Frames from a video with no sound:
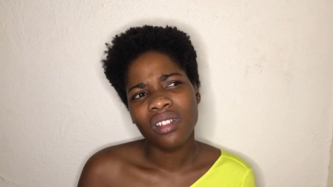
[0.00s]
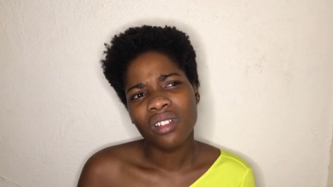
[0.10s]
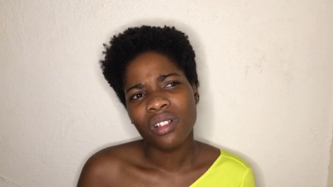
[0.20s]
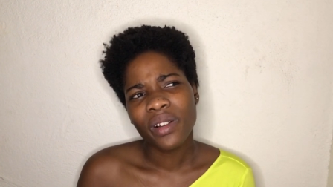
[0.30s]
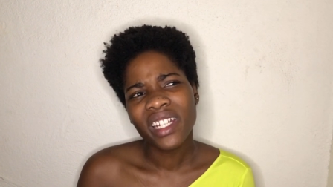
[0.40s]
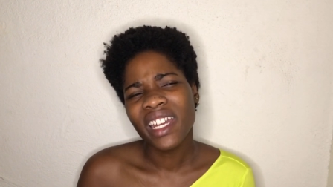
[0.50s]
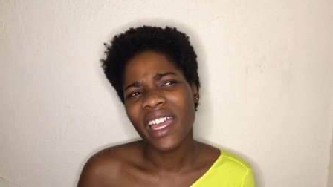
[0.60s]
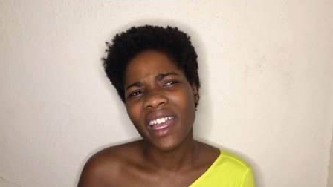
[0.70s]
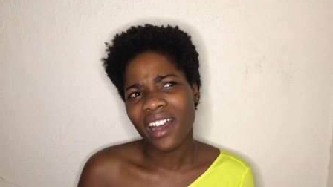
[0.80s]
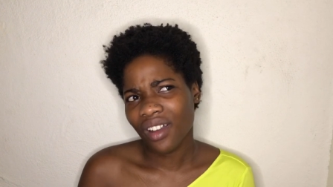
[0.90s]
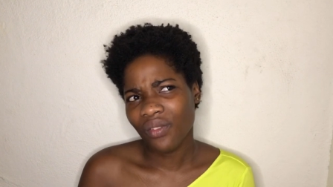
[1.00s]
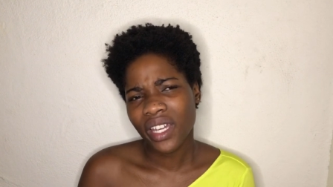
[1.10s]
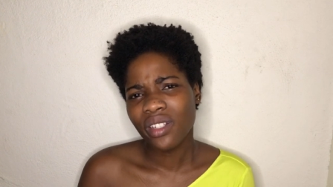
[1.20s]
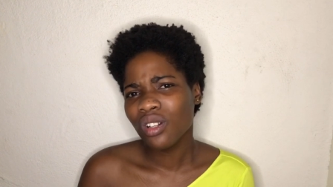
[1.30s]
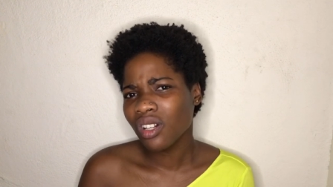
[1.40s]
what did I have? I
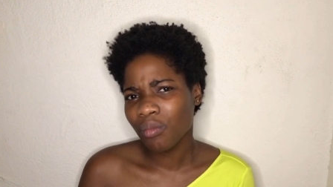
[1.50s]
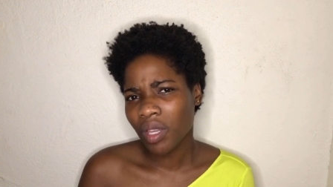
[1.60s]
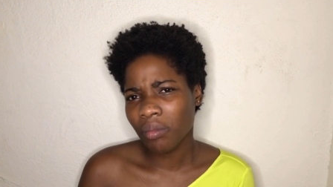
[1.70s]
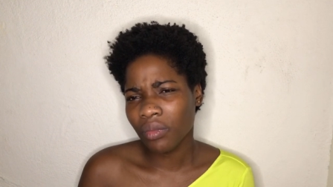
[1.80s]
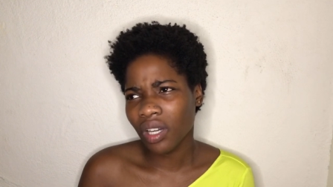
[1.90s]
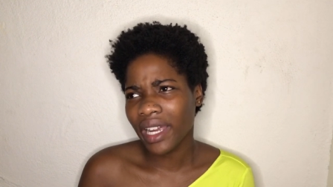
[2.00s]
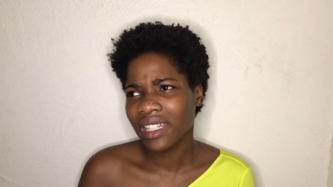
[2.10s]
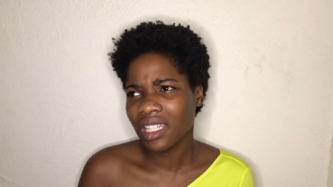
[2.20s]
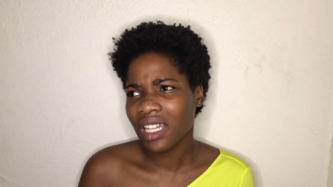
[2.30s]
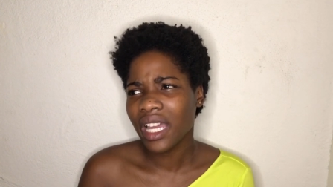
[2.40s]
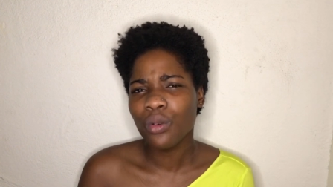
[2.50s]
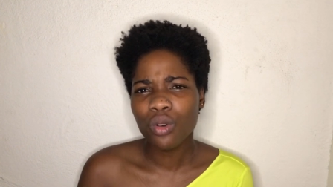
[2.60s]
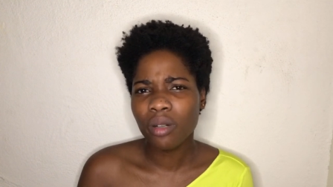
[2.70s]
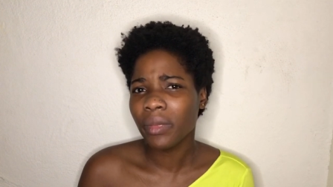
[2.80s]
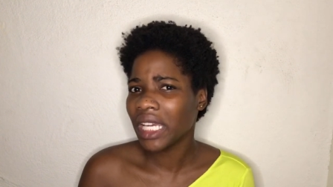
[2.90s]
don't remember. I think I wore
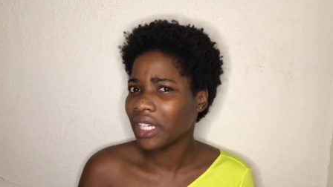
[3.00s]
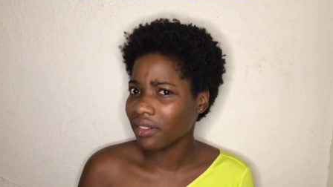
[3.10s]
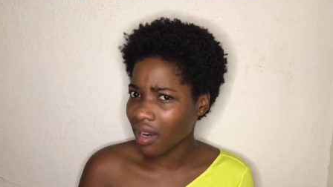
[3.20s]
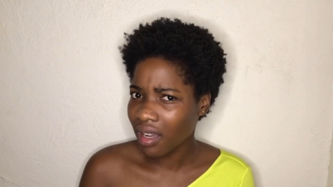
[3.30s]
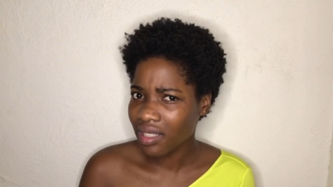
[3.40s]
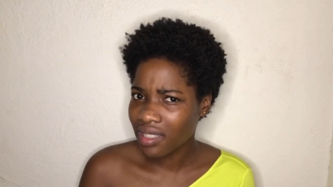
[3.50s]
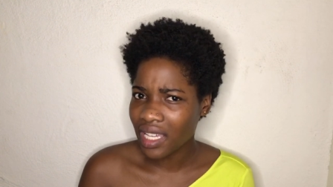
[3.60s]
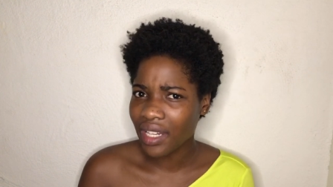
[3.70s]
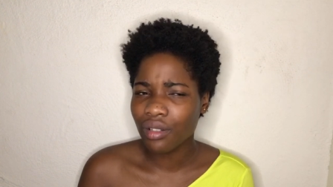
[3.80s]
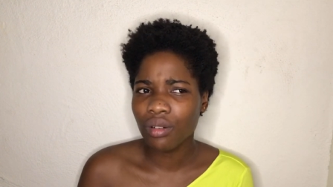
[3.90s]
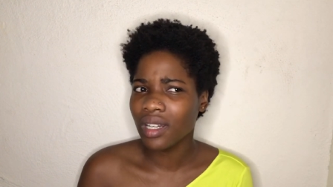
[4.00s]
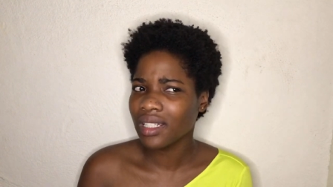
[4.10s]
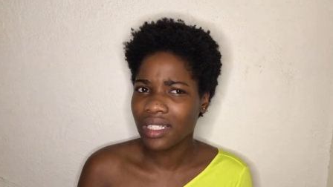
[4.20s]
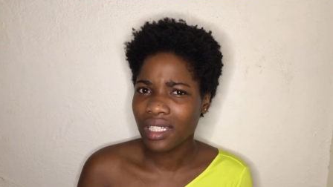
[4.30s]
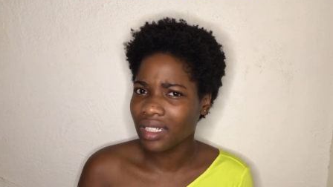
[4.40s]
my Crocs. I don't want to
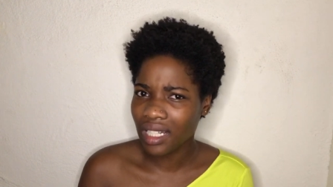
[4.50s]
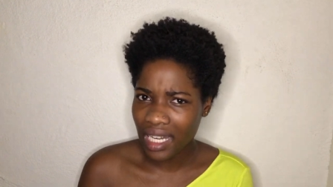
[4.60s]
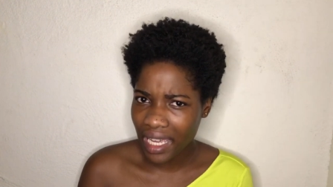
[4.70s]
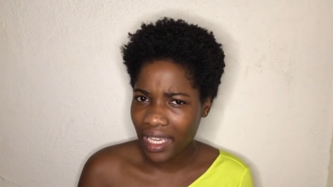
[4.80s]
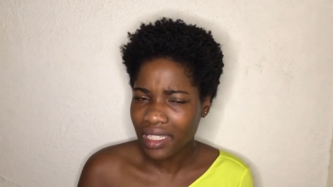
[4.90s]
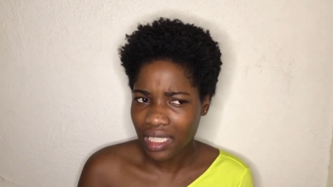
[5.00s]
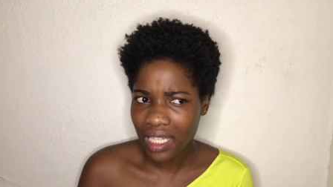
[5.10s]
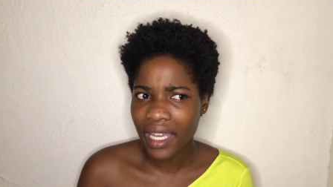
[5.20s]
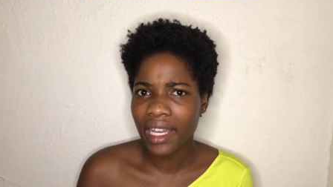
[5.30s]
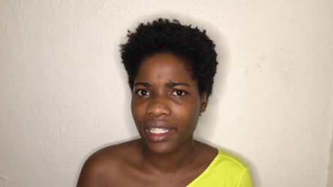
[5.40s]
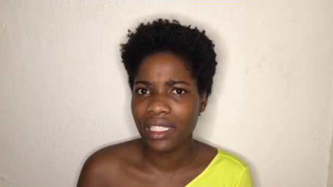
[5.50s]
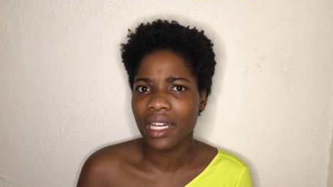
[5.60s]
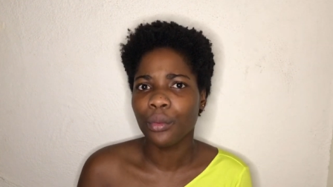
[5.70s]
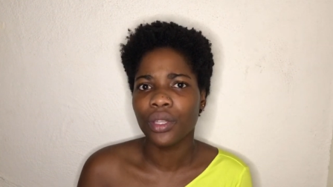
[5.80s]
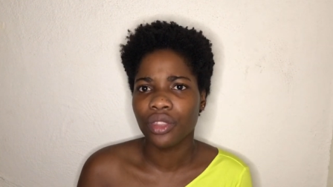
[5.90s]
tell a lie. I think I had that
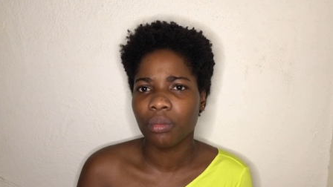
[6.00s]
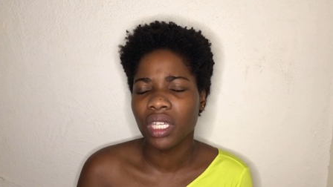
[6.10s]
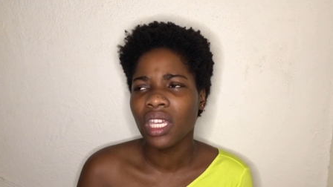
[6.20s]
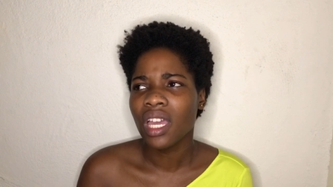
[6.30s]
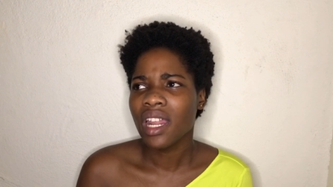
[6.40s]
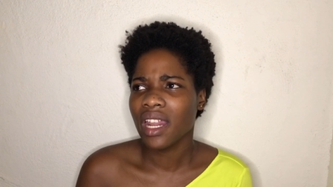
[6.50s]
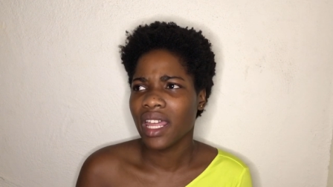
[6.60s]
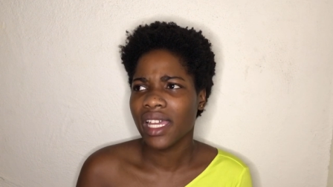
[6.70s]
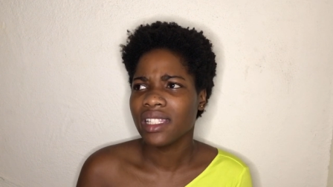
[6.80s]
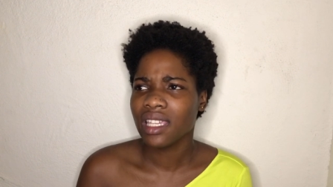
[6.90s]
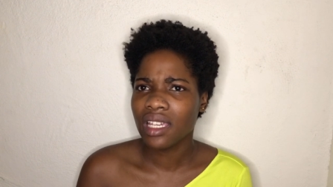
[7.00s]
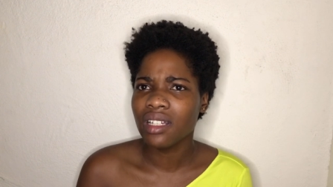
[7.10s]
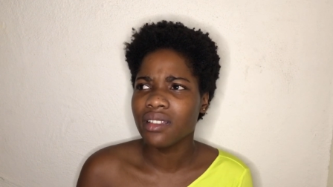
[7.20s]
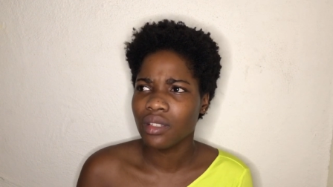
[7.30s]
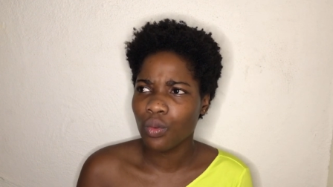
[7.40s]
with me and I had taken
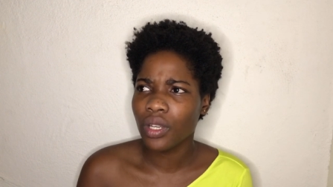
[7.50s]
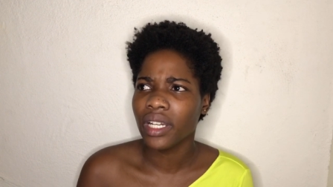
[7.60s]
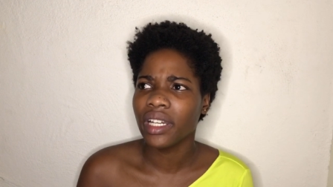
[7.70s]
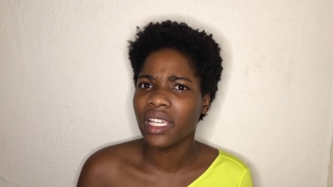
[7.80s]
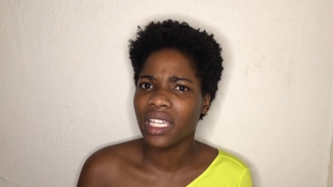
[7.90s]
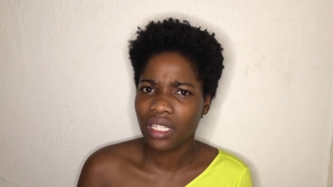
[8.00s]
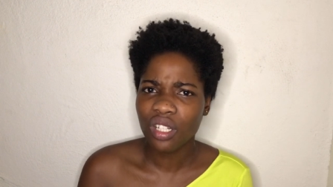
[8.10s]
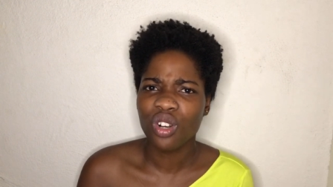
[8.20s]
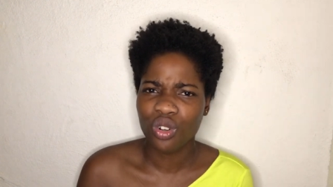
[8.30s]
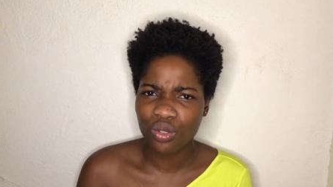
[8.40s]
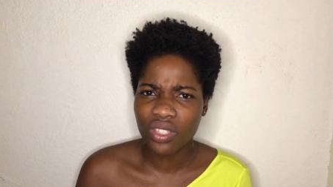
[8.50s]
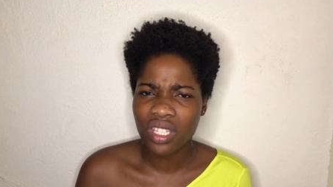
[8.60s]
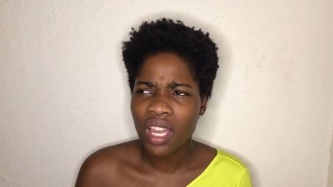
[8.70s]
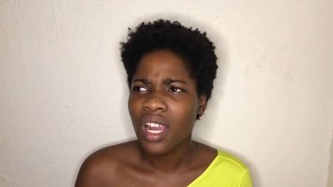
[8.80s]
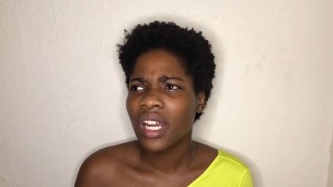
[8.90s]
to wear in the house,
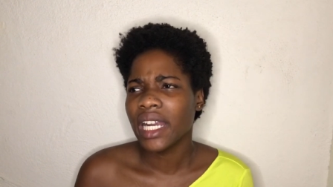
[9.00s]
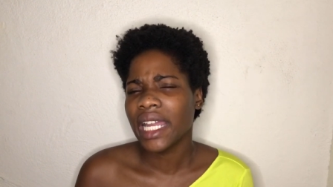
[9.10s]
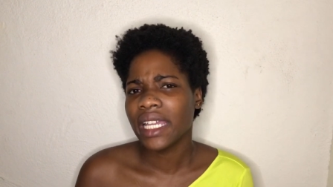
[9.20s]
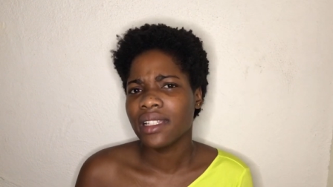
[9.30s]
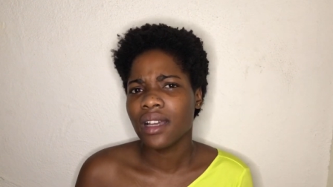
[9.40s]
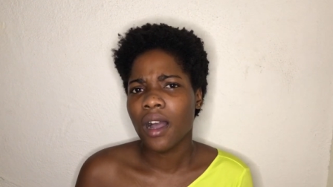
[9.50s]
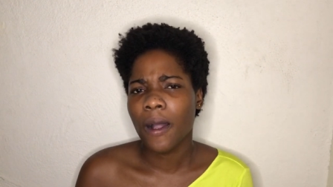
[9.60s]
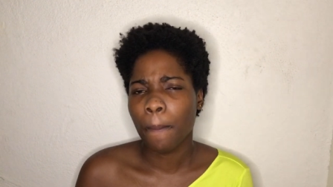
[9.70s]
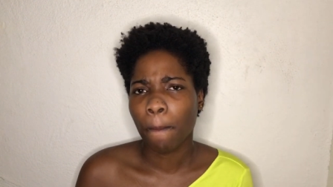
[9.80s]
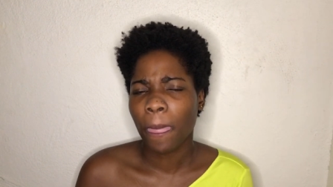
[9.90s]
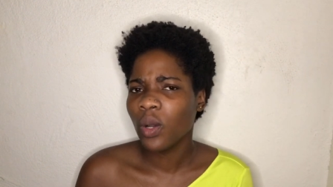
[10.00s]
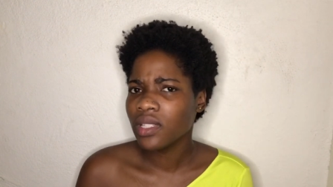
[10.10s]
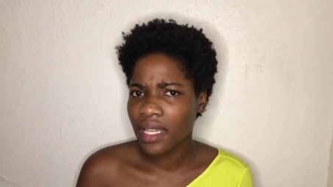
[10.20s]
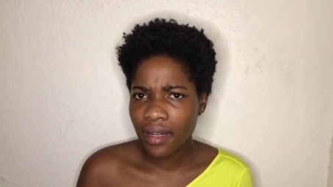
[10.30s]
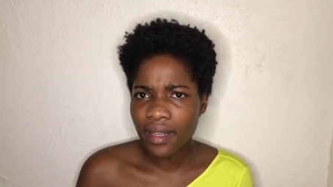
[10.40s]
right?
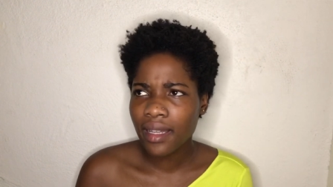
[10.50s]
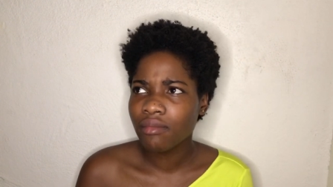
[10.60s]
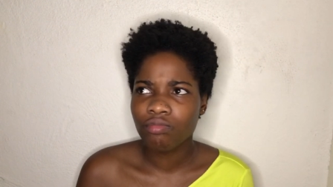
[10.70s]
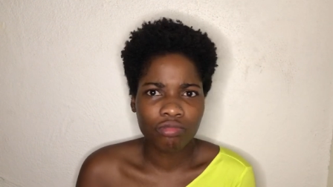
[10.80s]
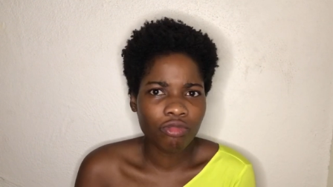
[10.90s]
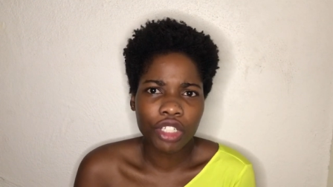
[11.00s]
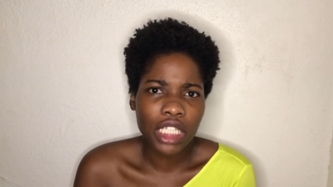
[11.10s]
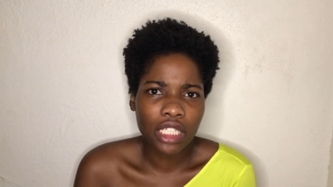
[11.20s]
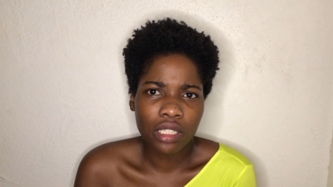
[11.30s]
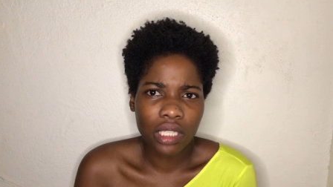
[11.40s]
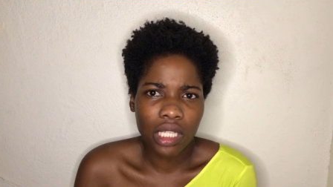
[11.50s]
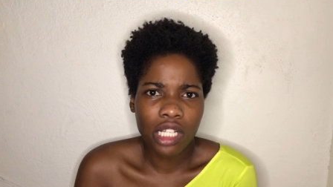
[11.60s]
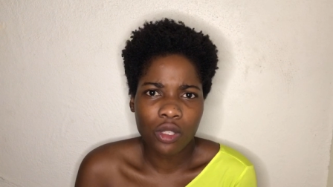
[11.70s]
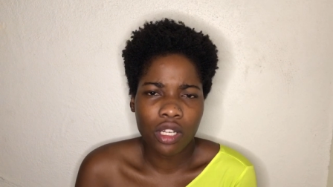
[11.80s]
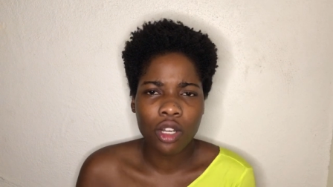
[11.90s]
Outside of that, really nothing else
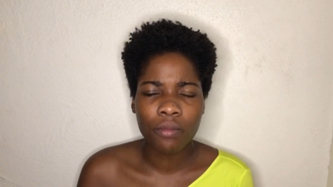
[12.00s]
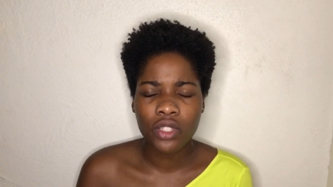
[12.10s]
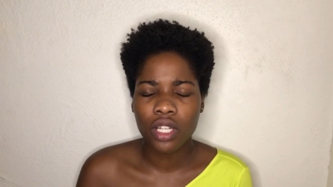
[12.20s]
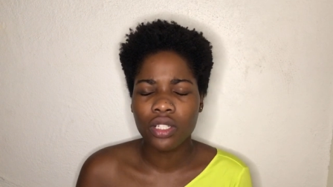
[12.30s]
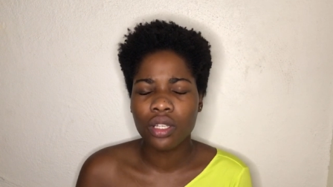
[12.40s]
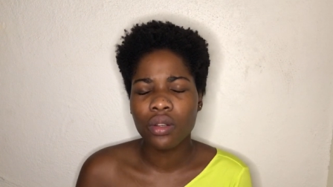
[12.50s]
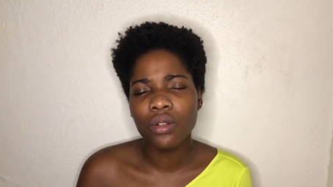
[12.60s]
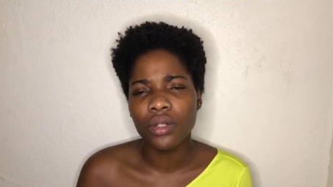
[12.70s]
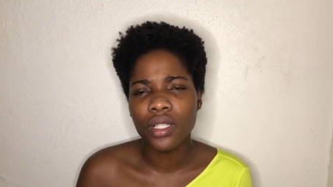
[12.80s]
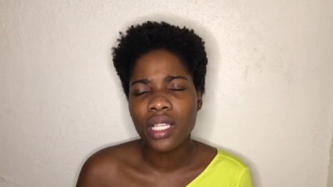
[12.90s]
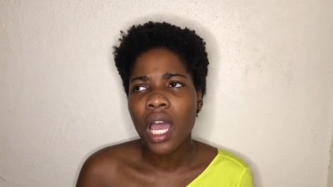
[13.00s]
when it comes on to clothes.